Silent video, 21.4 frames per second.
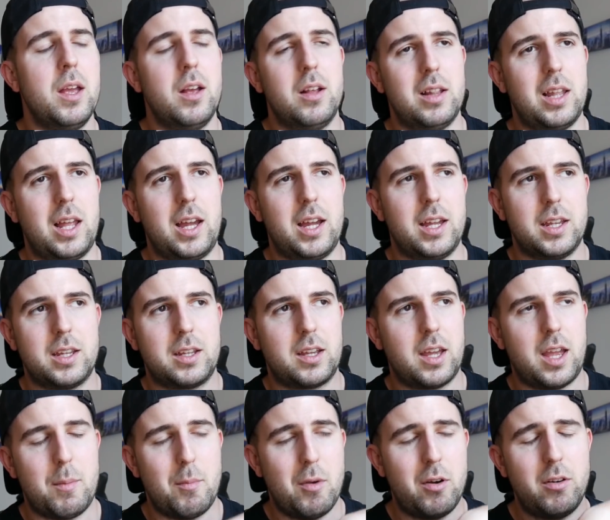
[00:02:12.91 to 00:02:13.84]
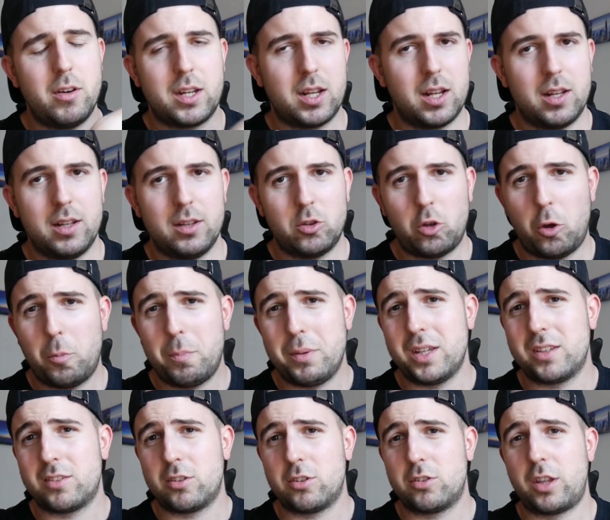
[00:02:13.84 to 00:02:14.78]
like American
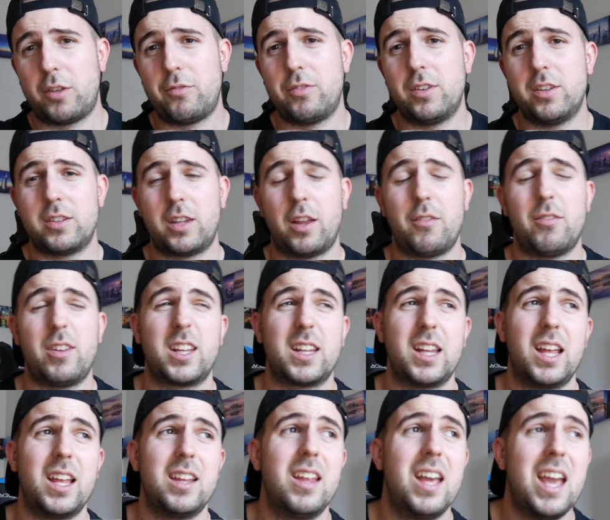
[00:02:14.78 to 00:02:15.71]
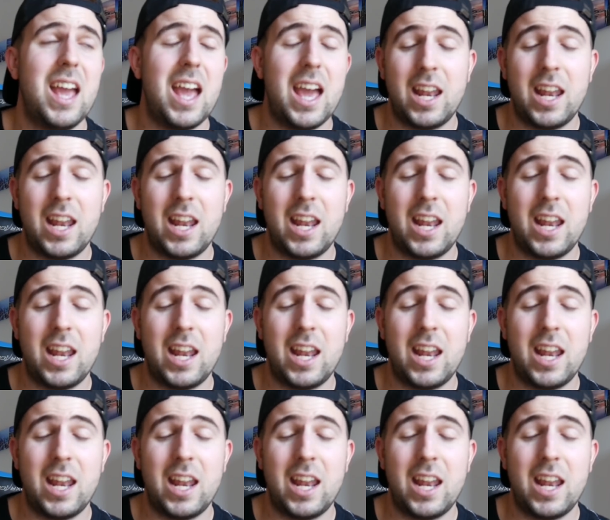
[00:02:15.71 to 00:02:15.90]
topics or stuff, stuff like that.